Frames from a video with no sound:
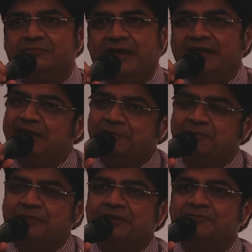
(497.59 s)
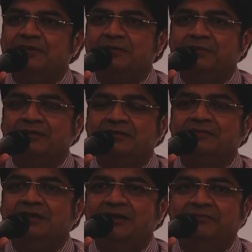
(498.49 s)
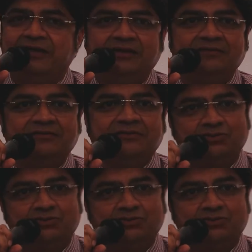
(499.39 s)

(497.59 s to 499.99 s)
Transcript: I gave up a comfortable living,